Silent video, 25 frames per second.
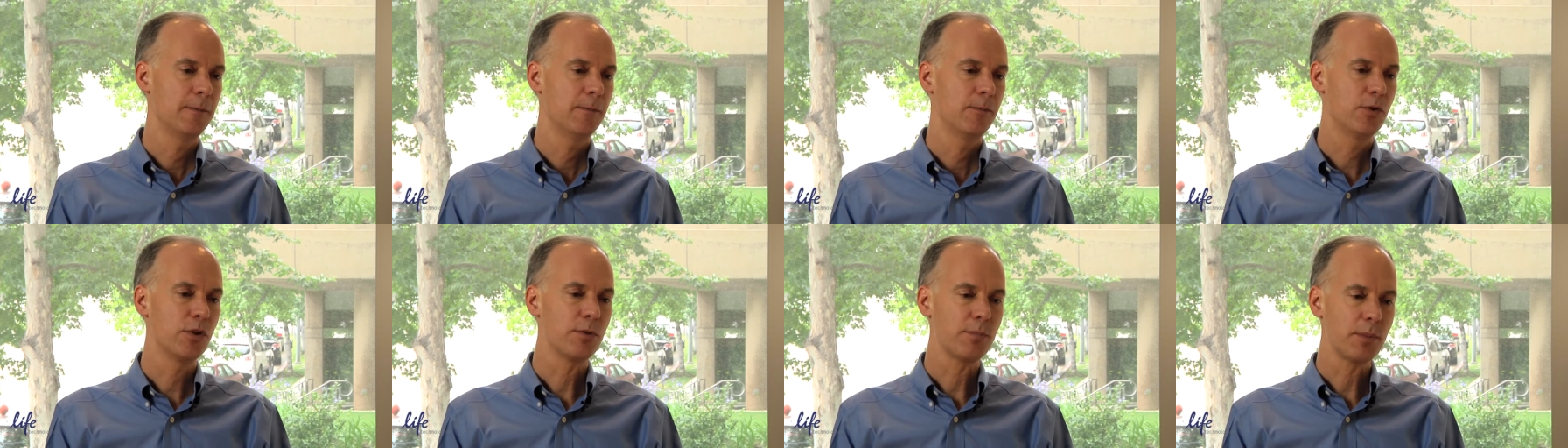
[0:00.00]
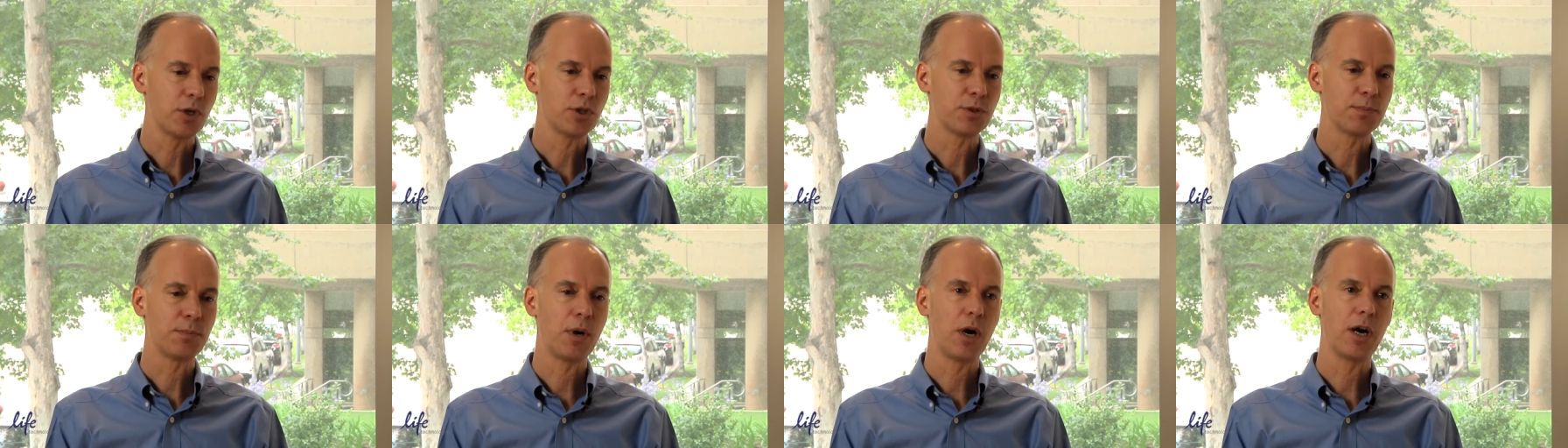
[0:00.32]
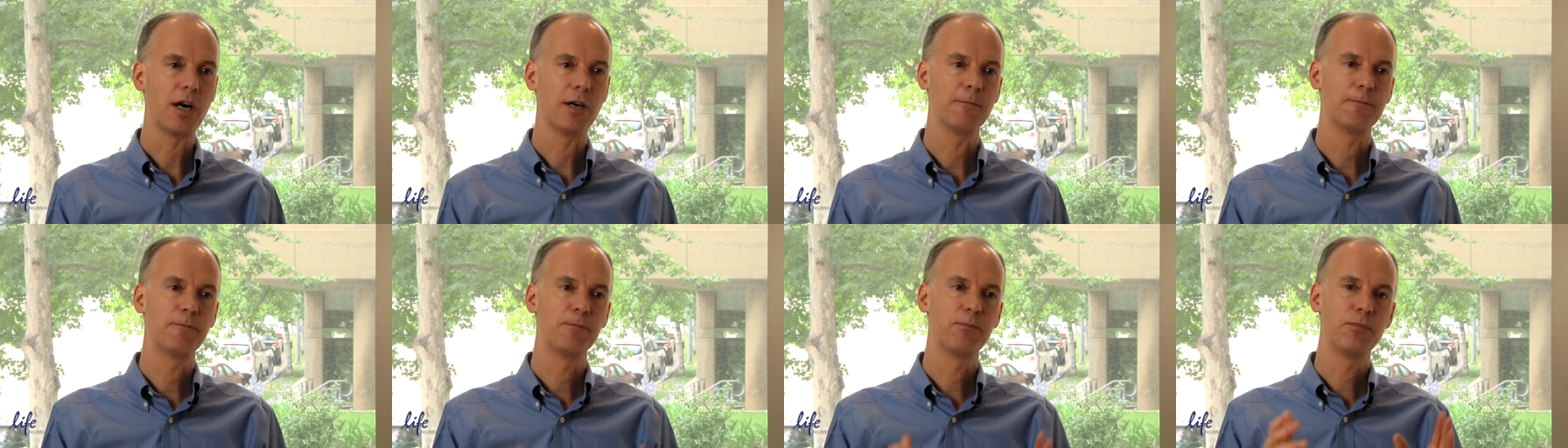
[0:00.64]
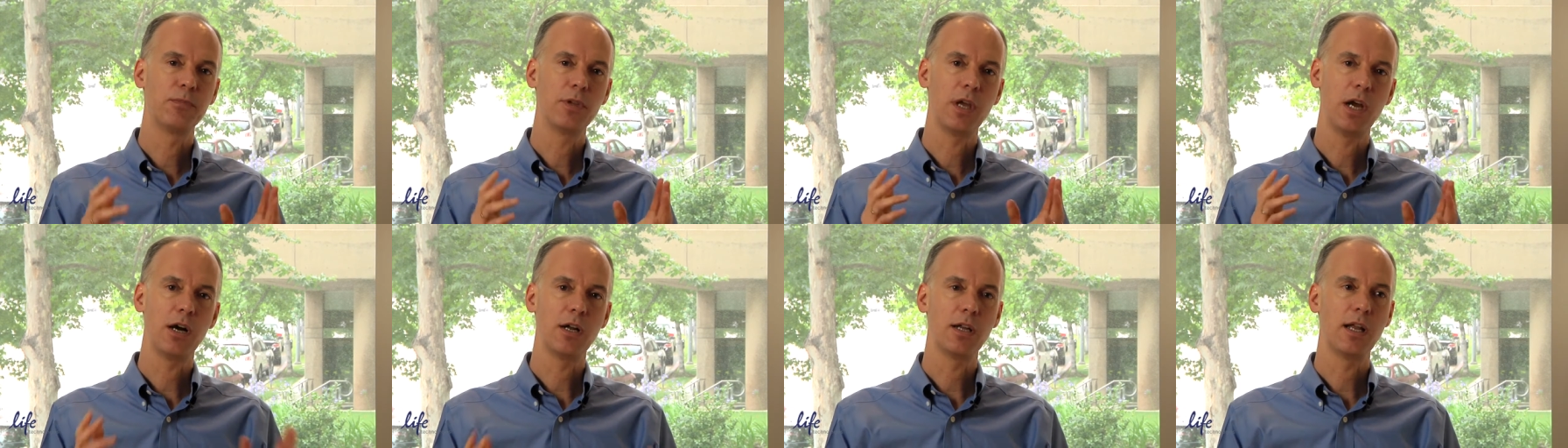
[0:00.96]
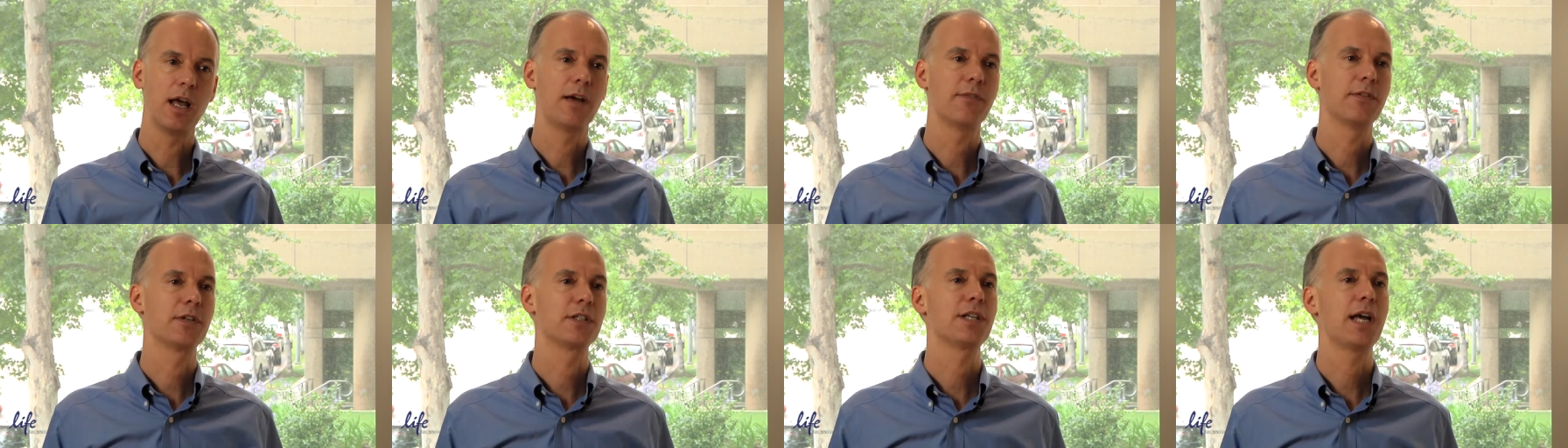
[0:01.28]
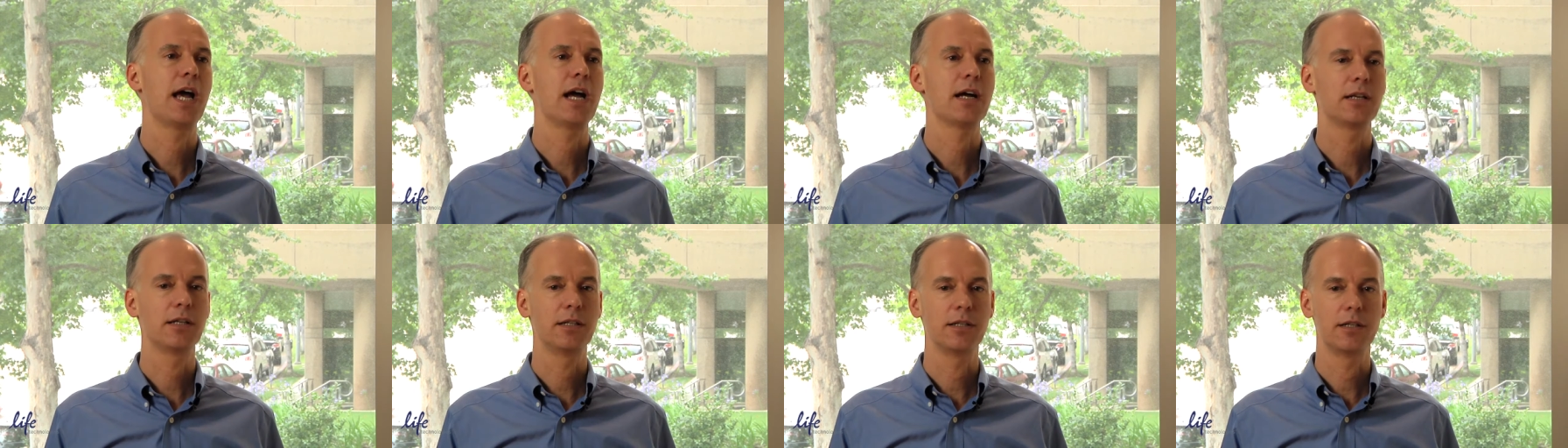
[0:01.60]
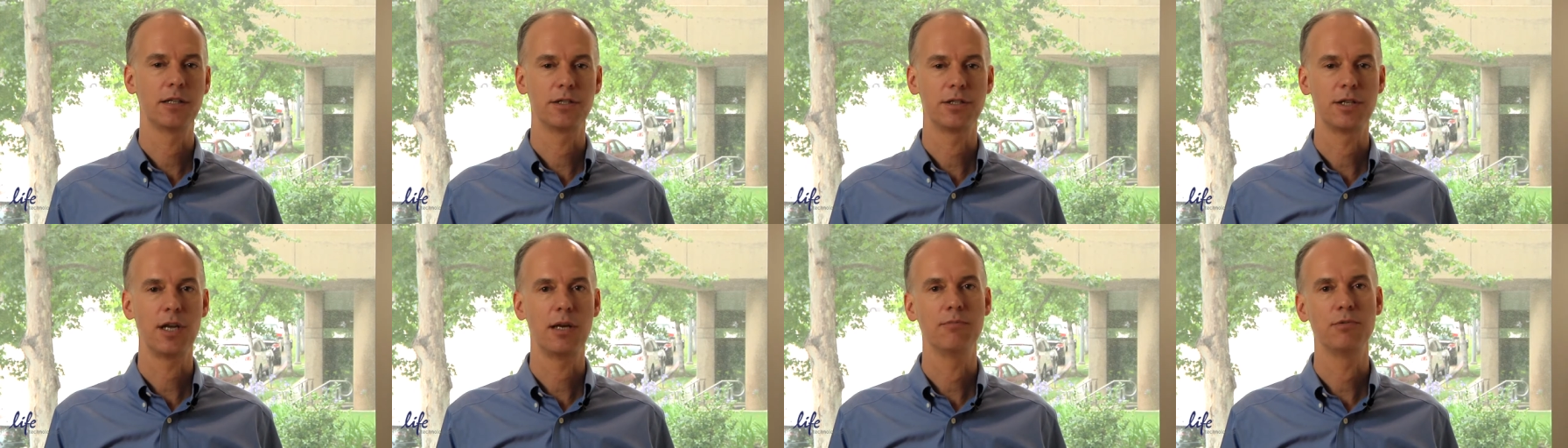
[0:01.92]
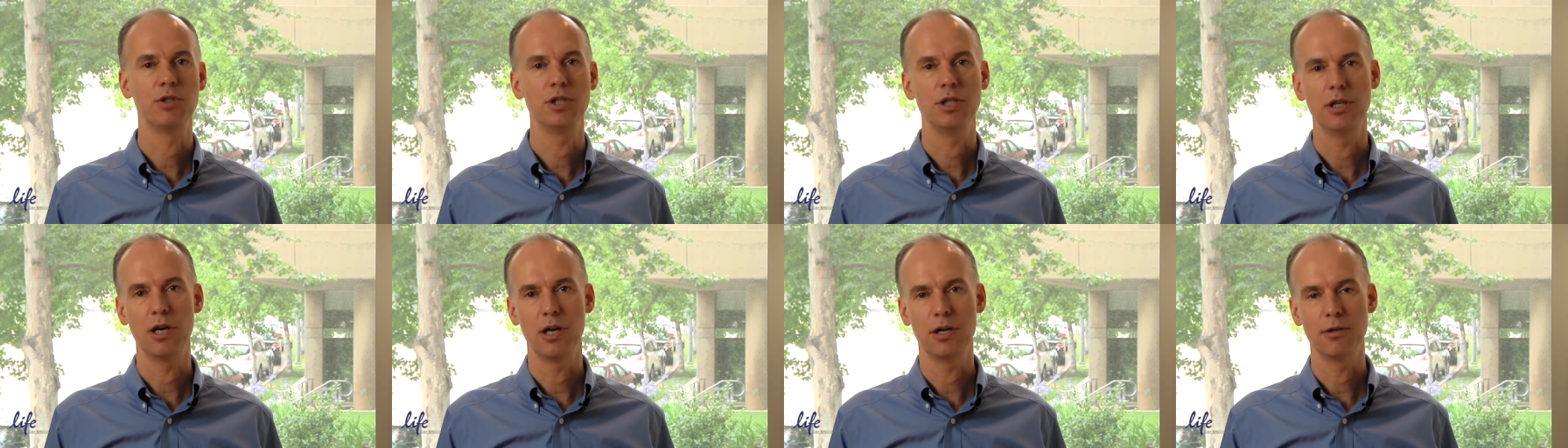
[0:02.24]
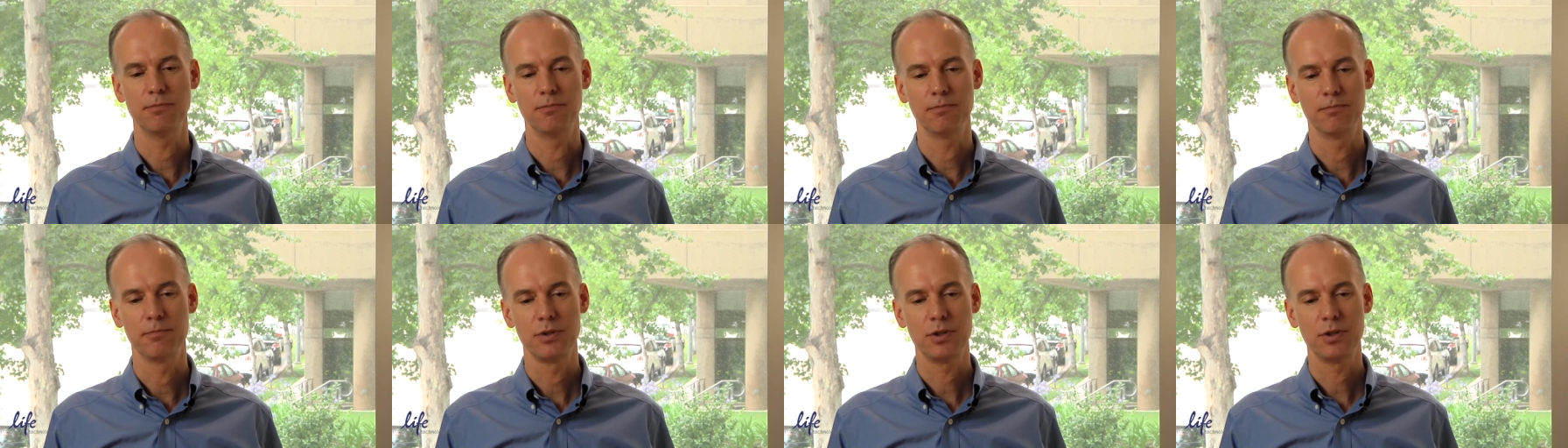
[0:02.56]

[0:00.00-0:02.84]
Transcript: for the most part, they all have exactly the same genome.